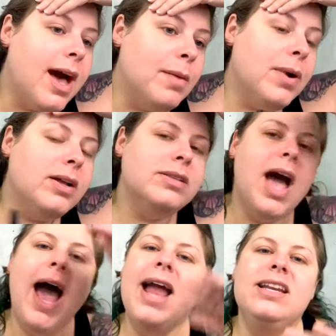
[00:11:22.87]
Eyebrows,
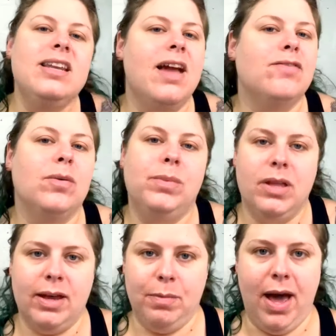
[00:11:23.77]
I never
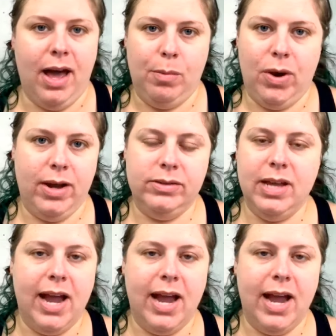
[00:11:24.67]
pluck my eyebrows.